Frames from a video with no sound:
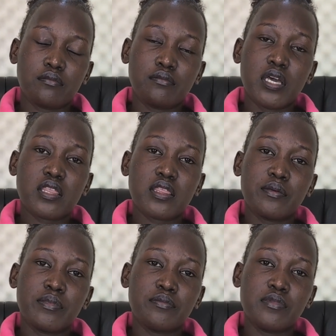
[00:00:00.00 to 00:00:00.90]
bathe the
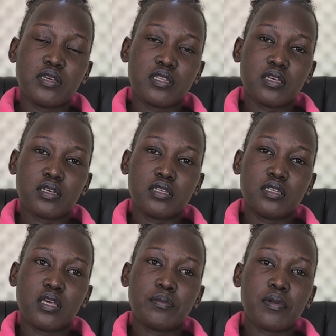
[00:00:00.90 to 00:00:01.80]
baby
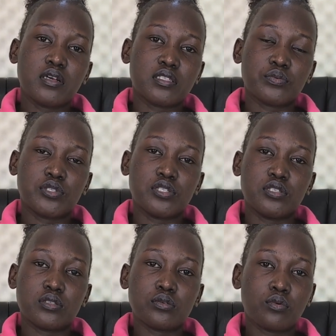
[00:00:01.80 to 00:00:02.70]
in a place which
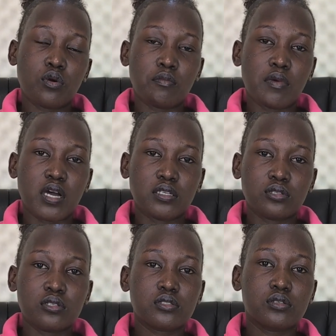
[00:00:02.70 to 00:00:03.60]
is warm and
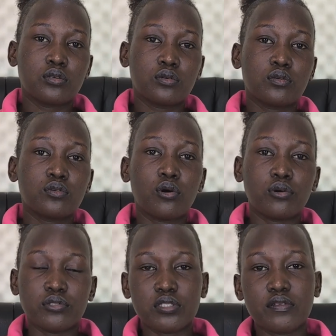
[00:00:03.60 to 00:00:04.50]
not cold.